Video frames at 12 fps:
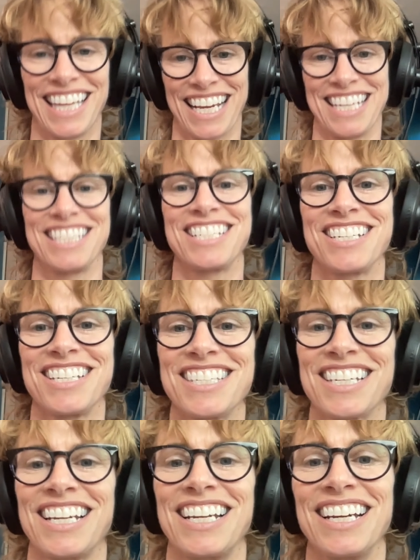It's
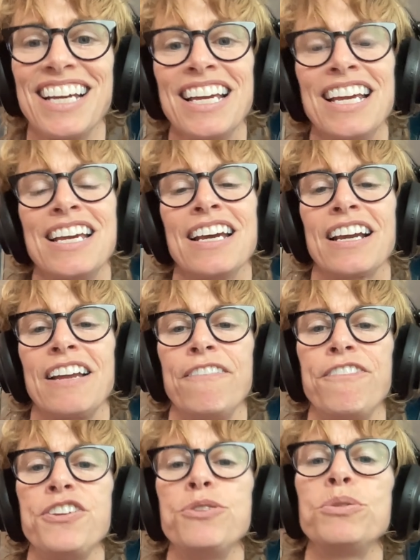just going to
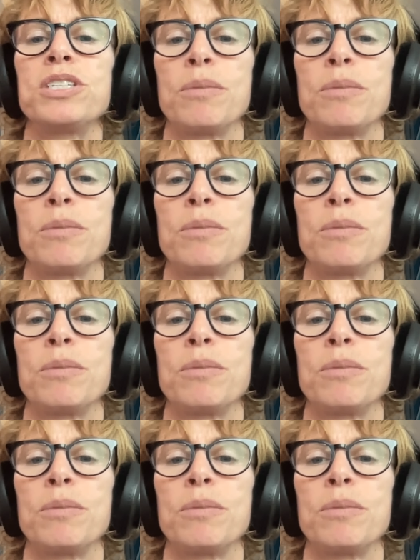confuse